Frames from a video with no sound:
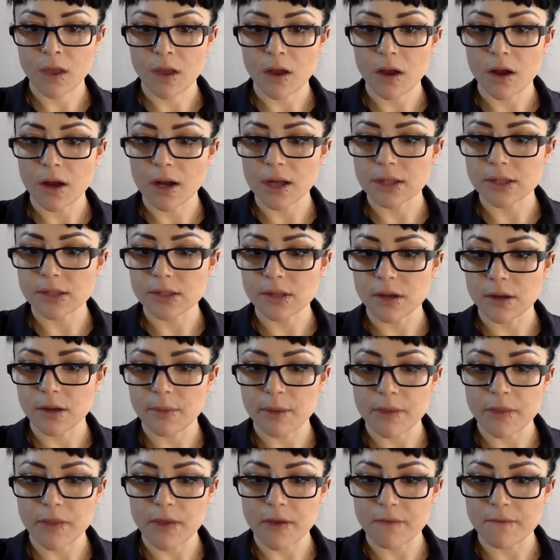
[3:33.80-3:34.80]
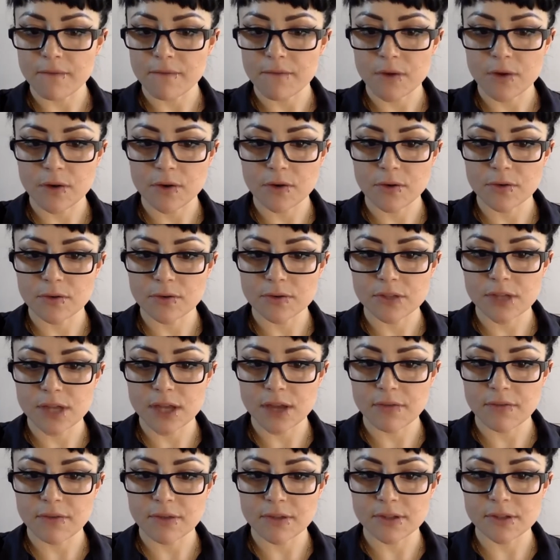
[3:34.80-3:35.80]
All right, sorry about that, folks.
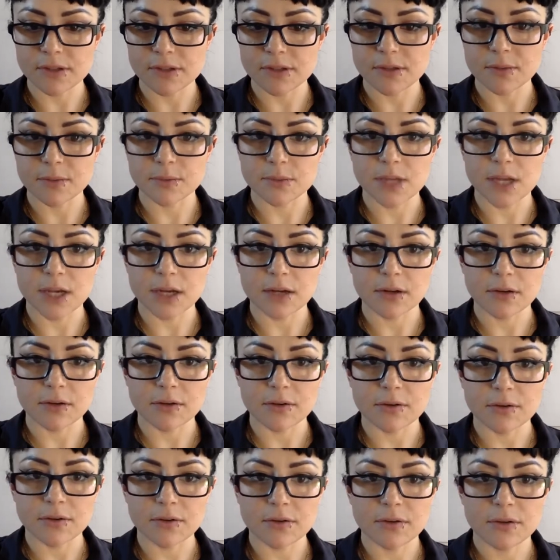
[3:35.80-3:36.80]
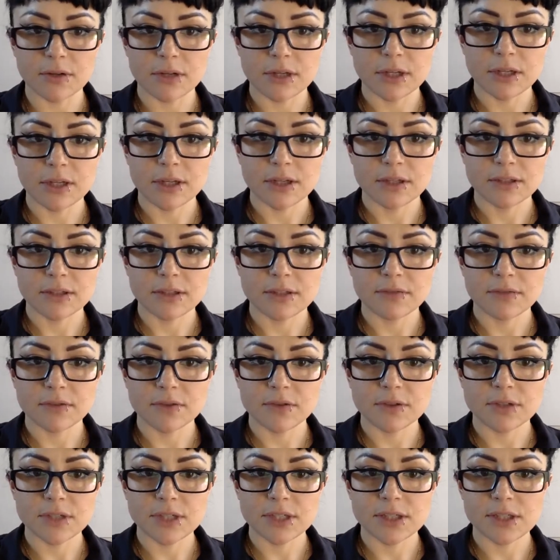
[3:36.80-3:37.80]
Having some technical
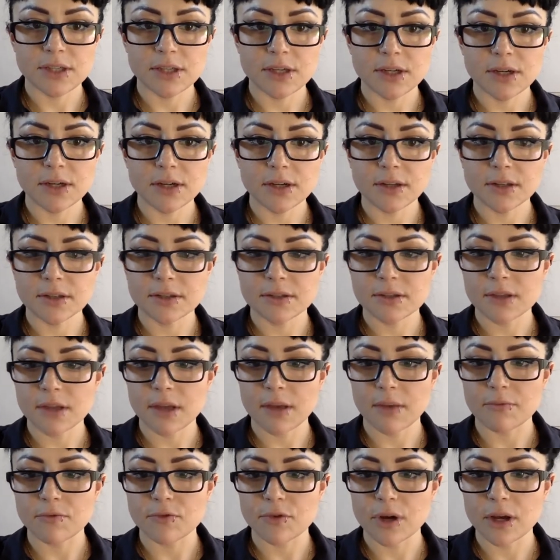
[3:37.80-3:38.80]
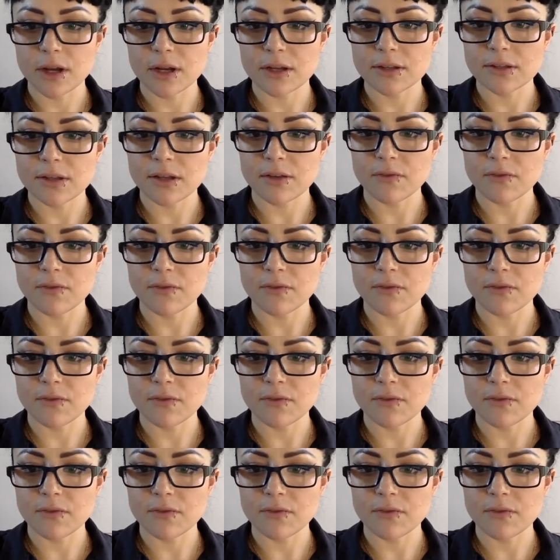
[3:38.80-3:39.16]
difficulties here. Let's get try to see